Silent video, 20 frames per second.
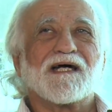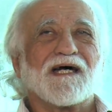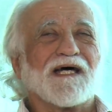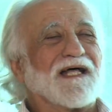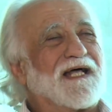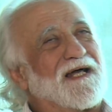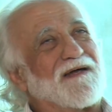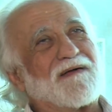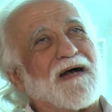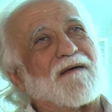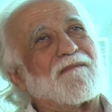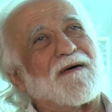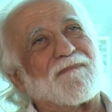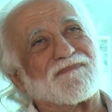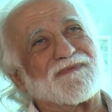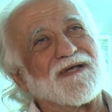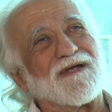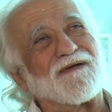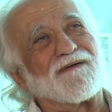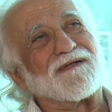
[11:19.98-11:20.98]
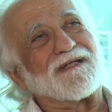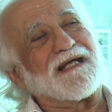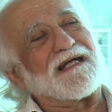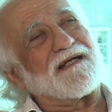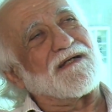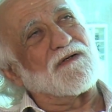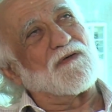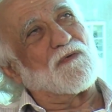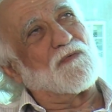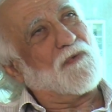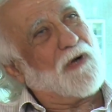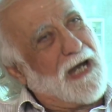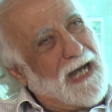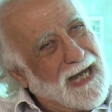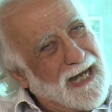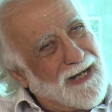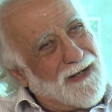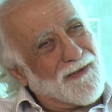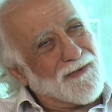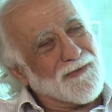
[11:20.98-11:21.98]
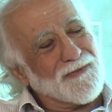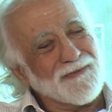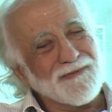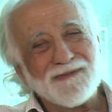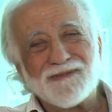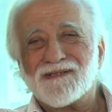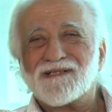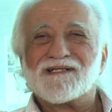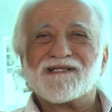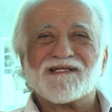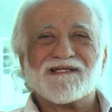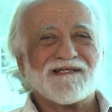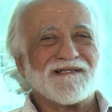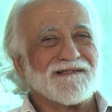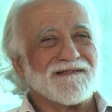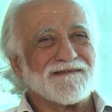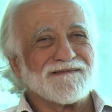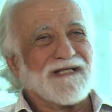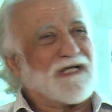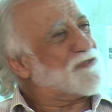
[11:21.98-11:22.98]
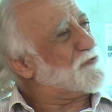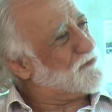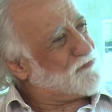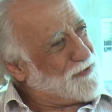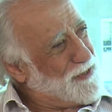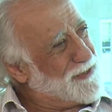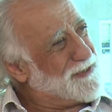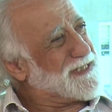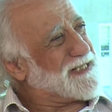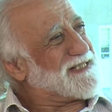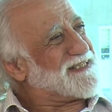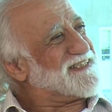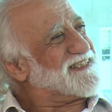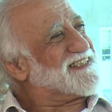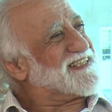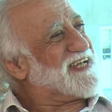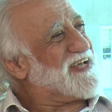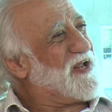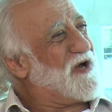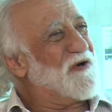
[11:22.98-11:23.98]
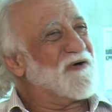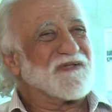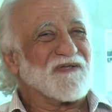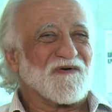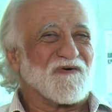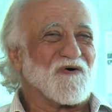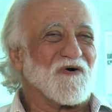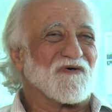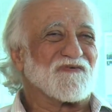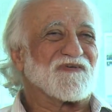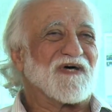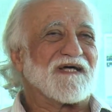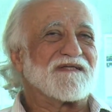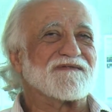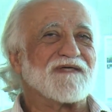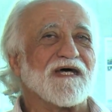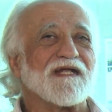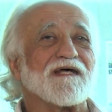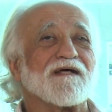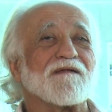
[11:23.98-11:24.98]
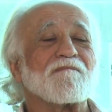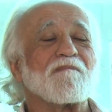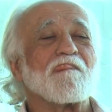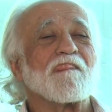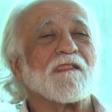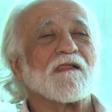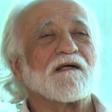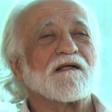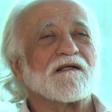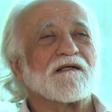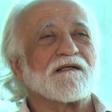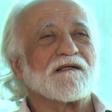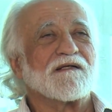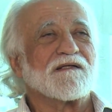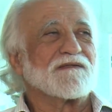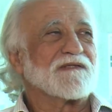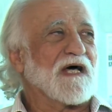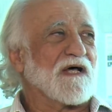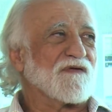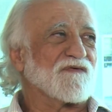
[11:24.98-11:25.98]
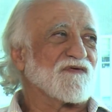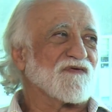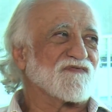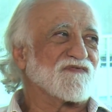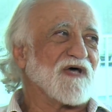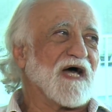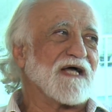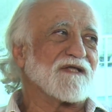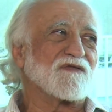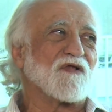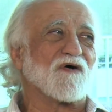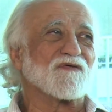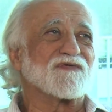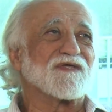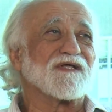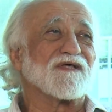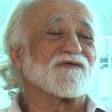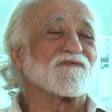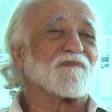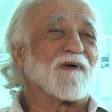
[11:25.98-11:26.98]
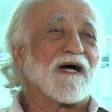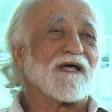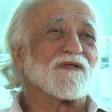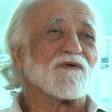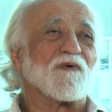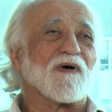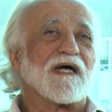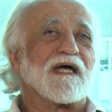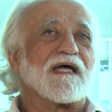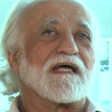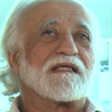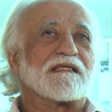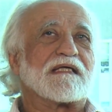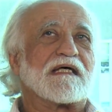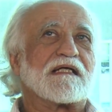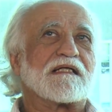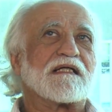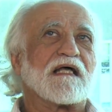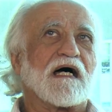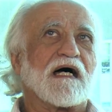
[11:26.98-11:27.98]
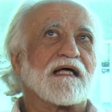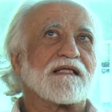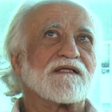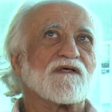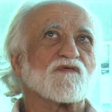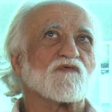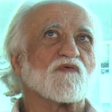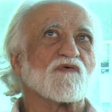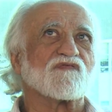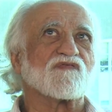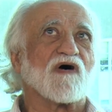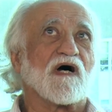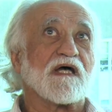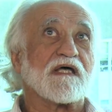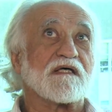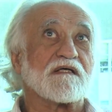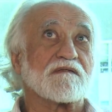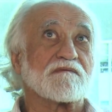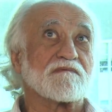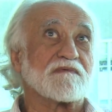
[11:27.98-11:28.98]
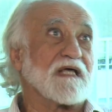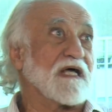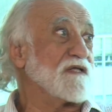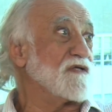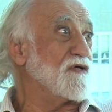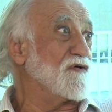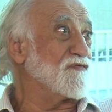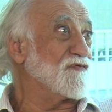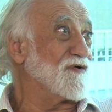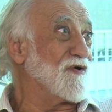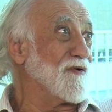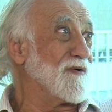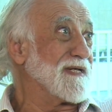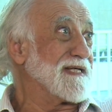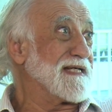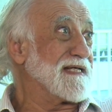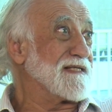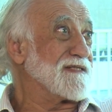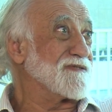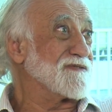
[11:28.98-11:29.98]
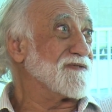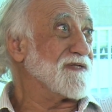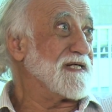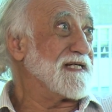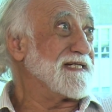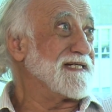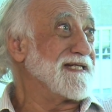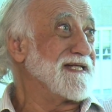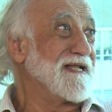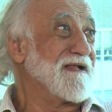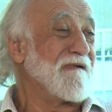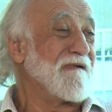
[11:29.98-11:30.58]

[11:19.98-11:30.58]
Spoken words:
And I'm up there, and wow, that's brilliant, you know, and of course I did it. Now there's a side note to this, by the way, that this was like 10 years ago, I guess, right?